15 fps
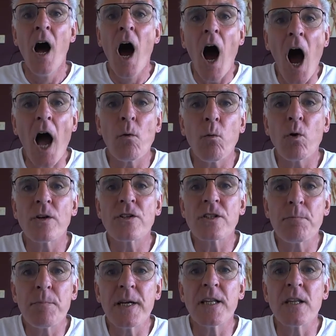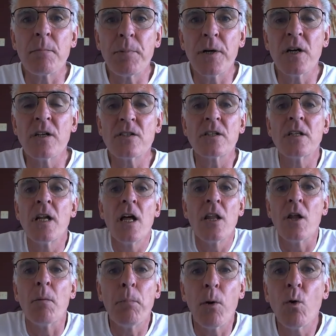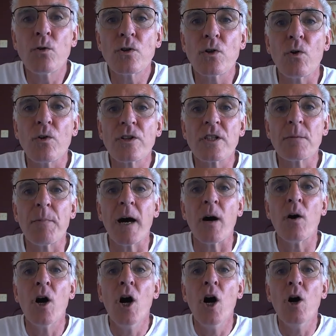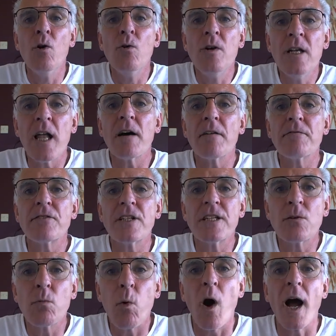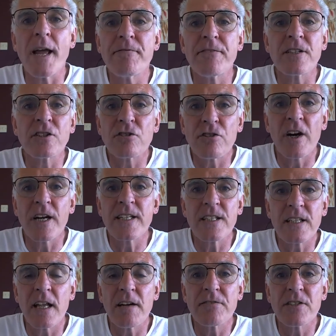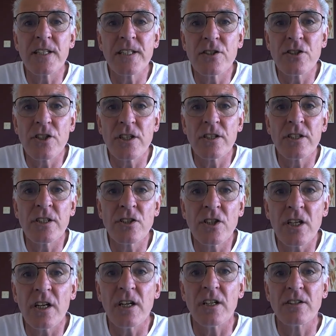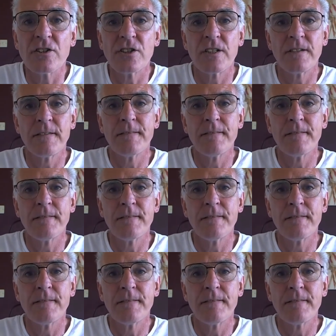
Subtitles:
I want to be the person that Paul talks about, who loves his wife as Christ loves the church.